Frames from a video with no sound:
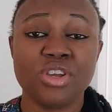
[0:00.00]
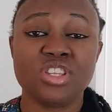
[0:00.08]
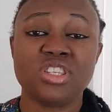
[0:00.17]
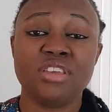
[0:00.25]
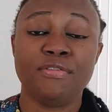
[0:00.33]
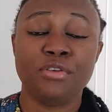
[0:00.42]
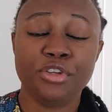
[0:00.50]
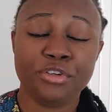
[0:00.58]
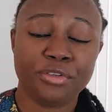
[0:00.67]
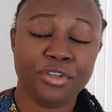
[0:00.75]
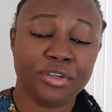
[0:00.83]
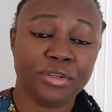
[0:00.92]
civil
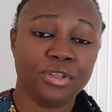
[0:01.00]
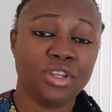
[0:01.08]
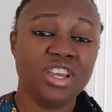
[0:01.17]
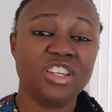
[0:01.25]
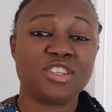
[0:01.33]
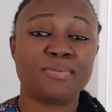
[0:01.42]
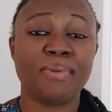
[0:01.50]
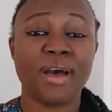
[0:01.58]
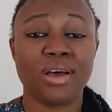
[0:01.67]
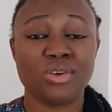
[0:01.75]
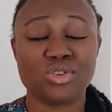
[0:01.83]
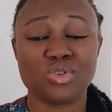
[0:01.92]
union. Each
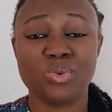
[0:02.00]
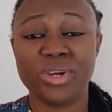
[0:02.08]
spouse